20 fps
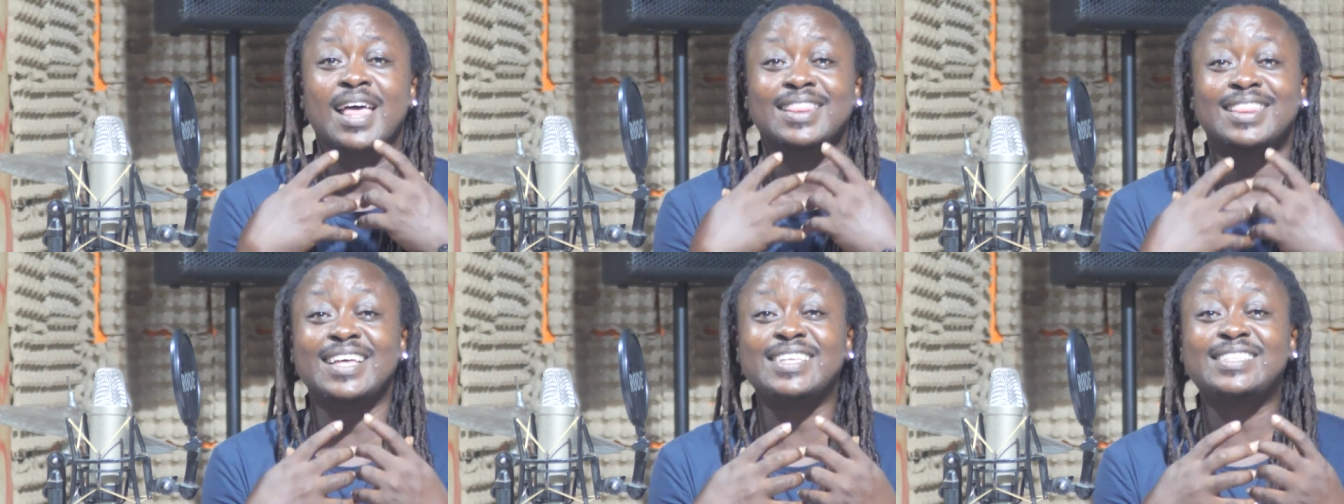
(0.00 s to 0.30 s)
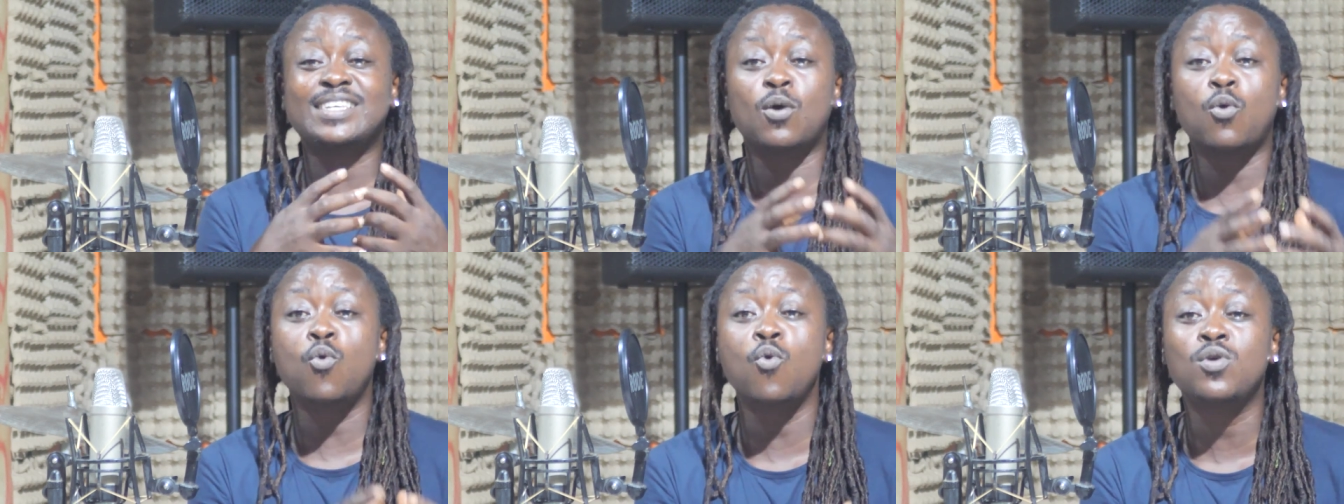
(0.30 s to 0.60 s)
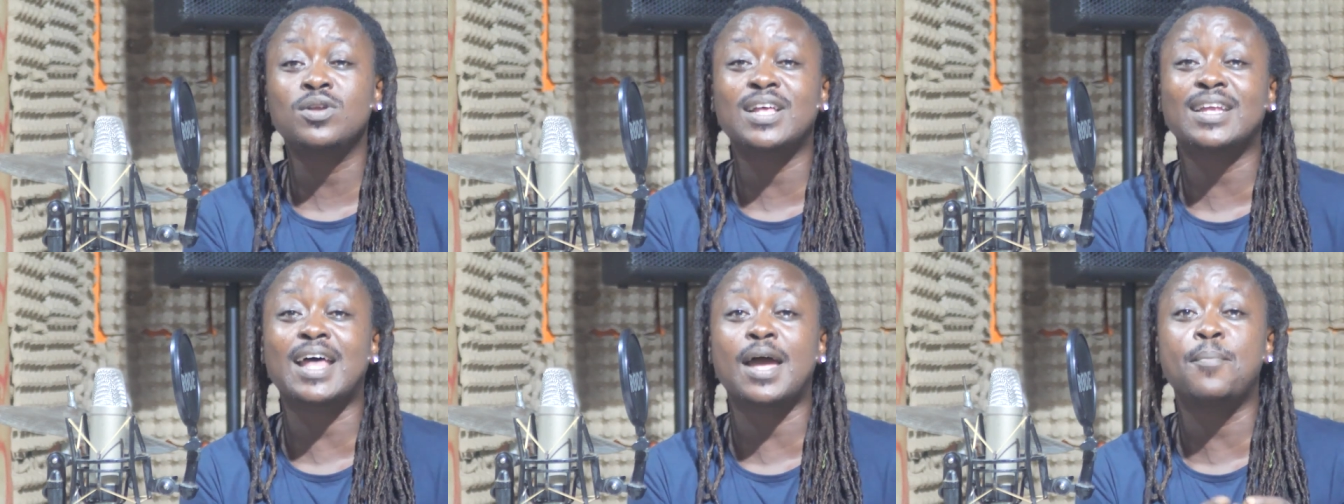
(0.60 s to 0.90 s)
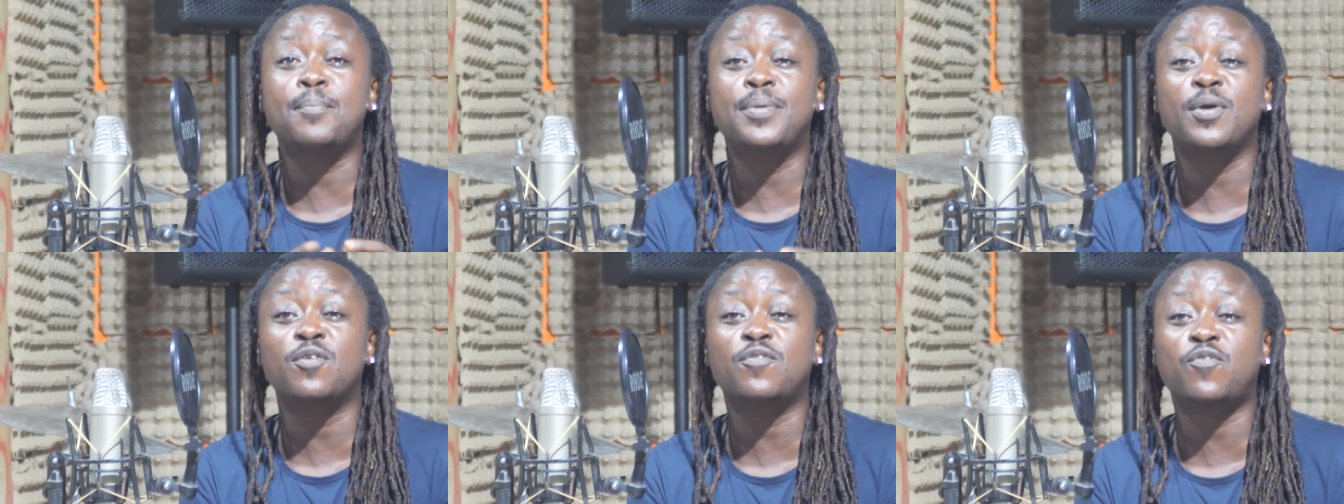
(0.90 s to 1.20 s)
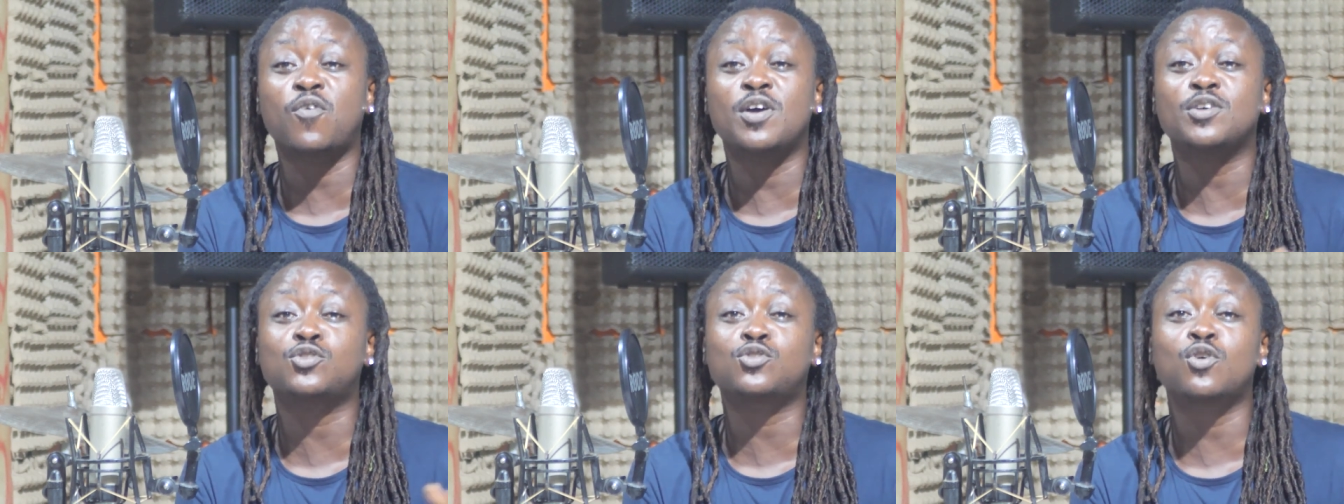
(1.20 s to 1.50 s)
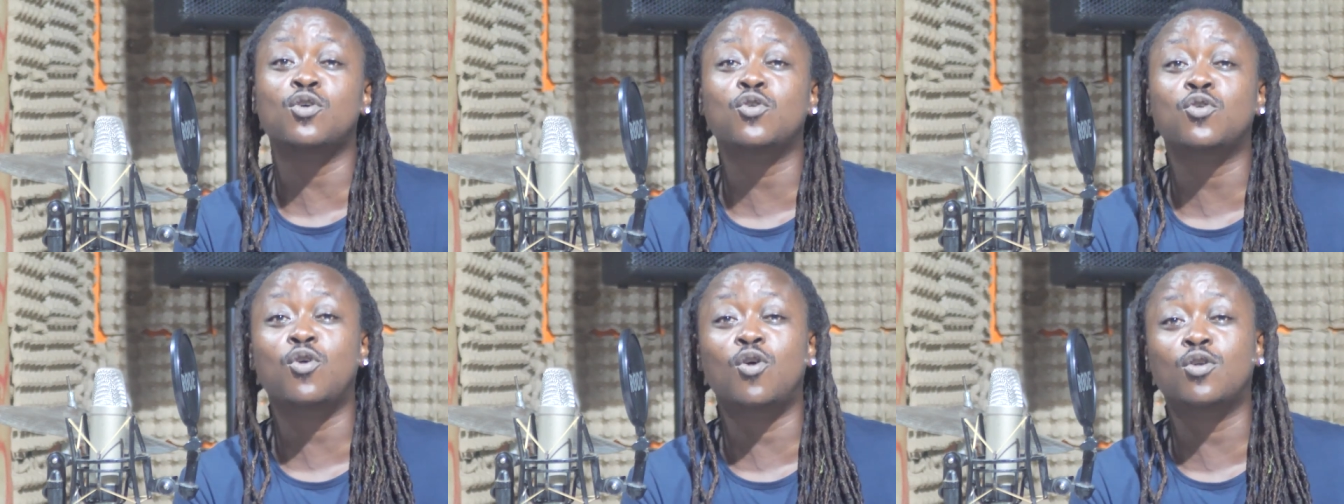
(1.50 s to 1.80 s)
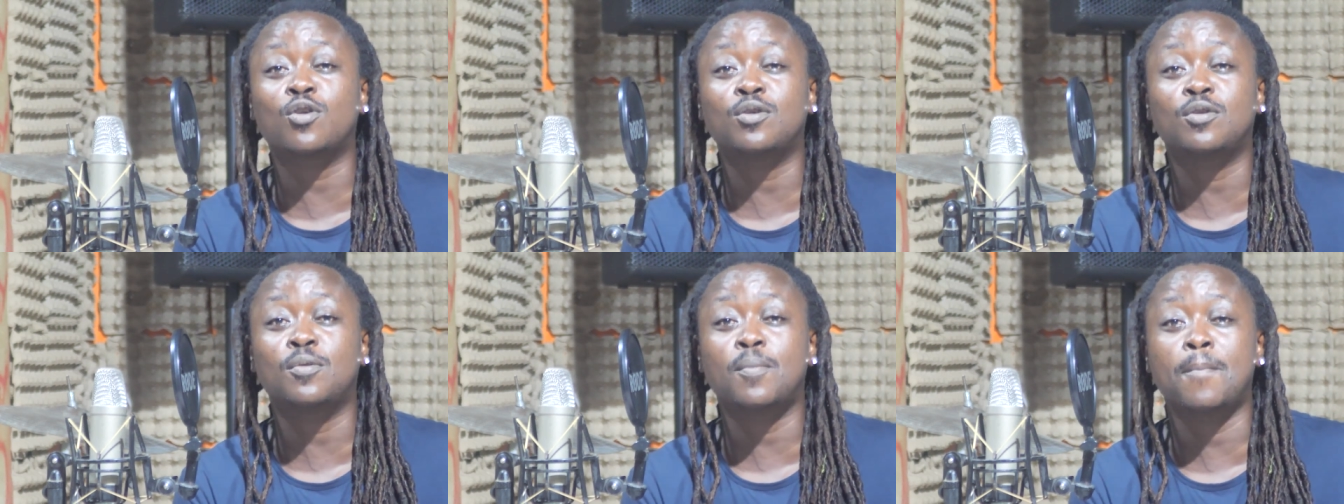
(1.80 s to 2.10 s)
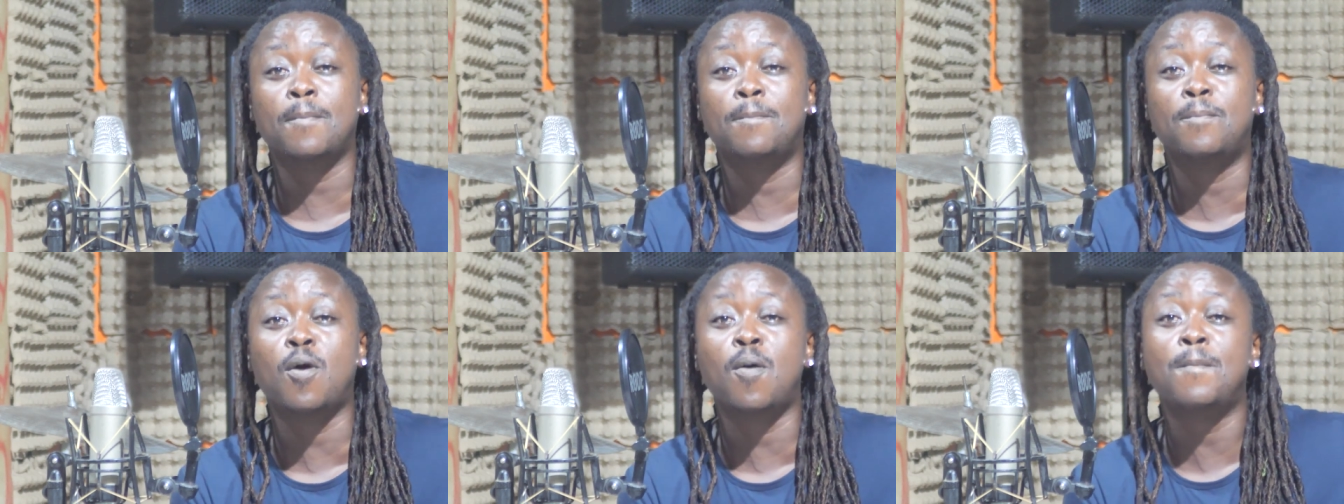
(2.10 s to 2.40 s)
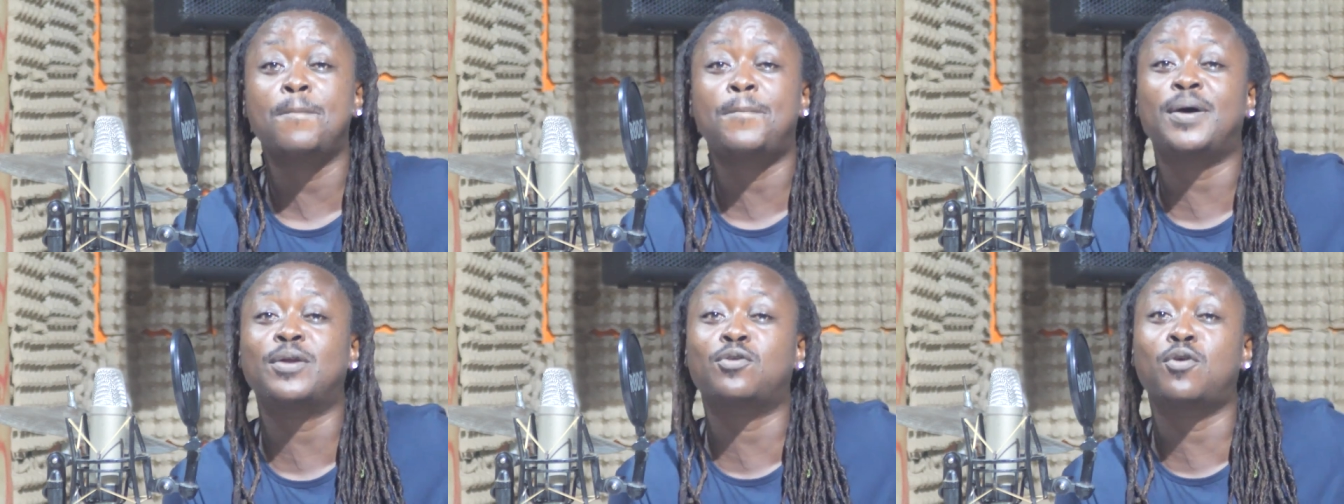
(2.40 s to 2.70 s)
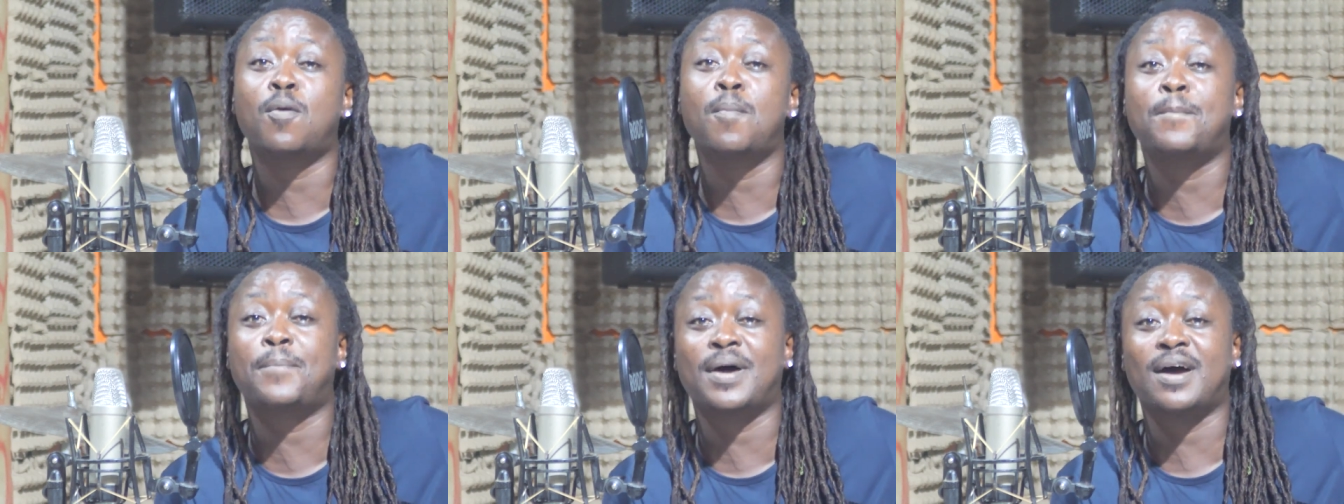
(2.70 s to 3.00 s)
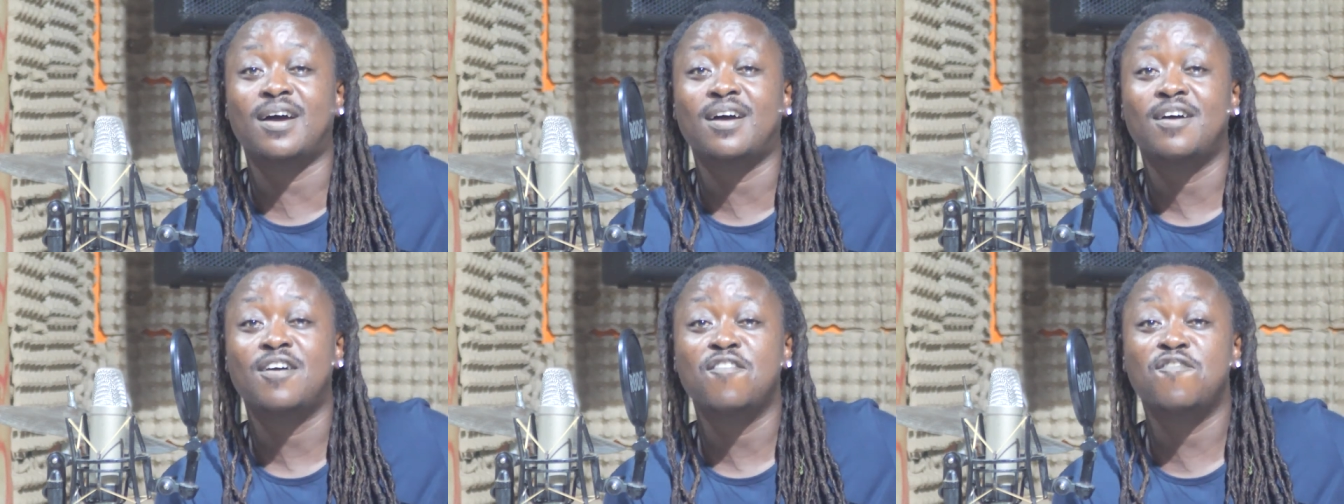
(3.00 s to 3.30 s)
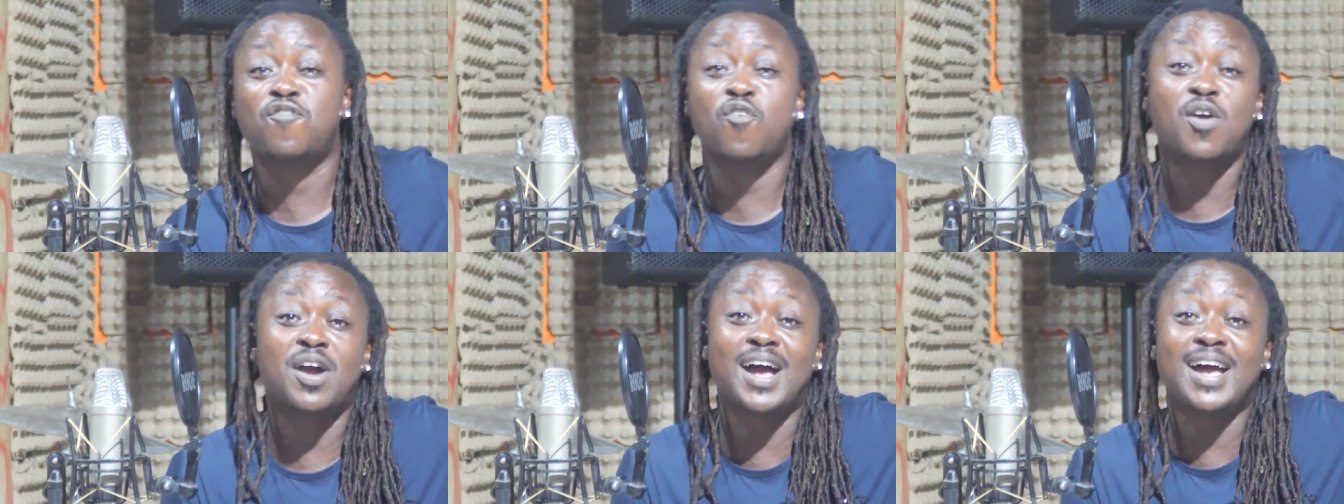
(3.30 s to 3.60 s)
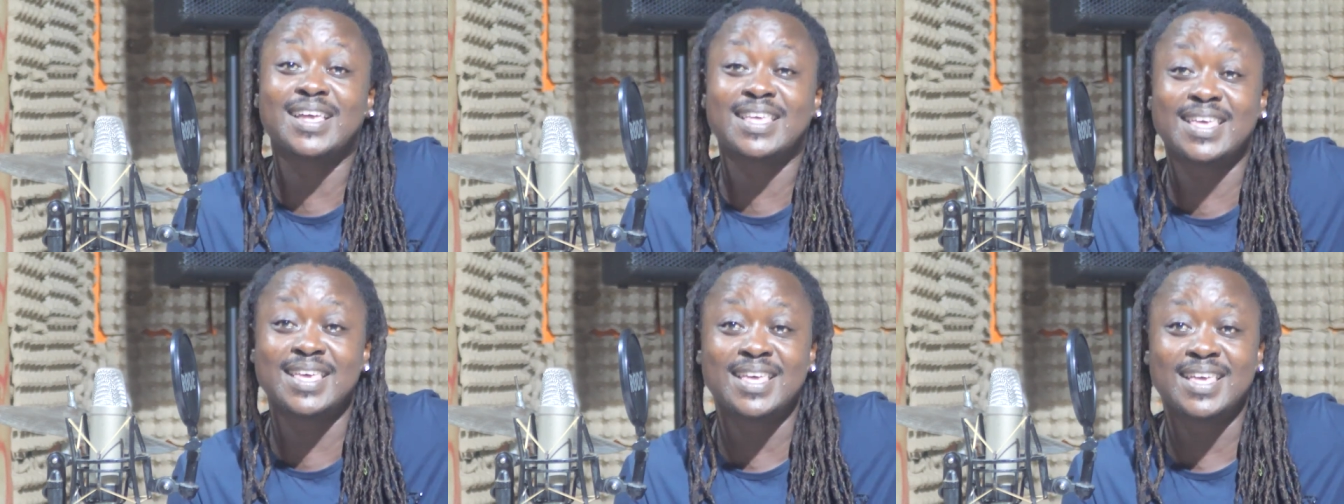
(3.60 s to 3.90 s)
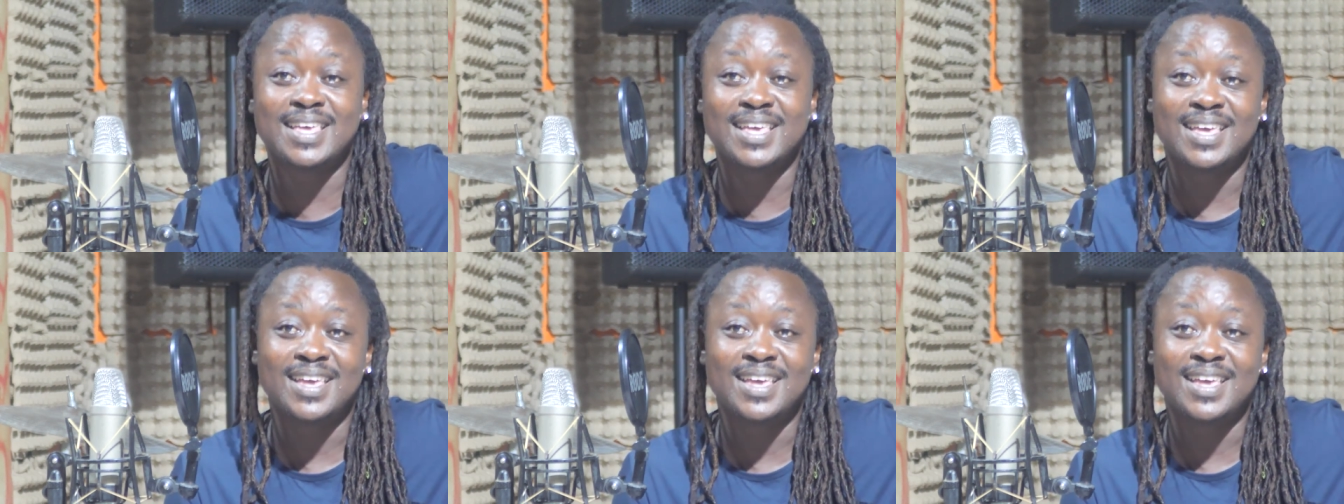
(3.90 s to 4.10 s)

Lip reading: That's a hook that I built for a song called Bumper Dumper for Khaki.